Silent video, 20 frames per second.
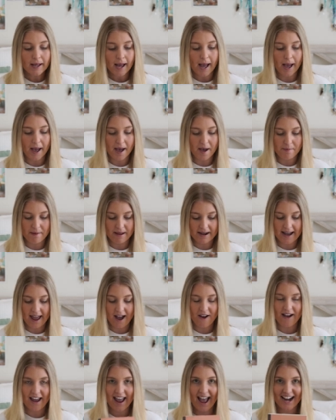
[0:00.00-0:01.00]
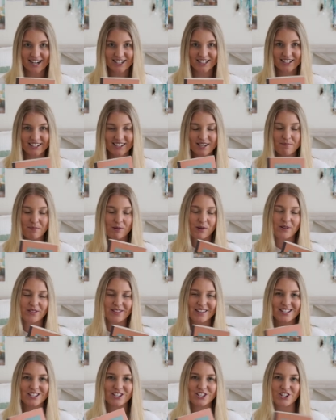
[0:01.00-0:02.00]
um, now I actually bought
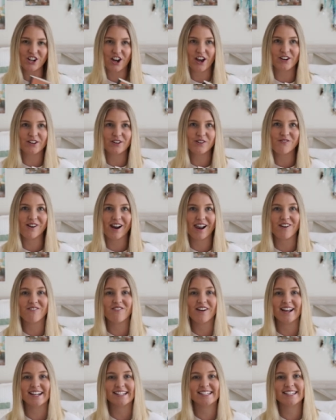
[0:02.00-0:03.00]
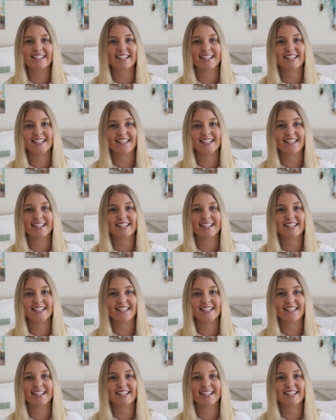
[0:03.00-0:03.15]
this journal when I went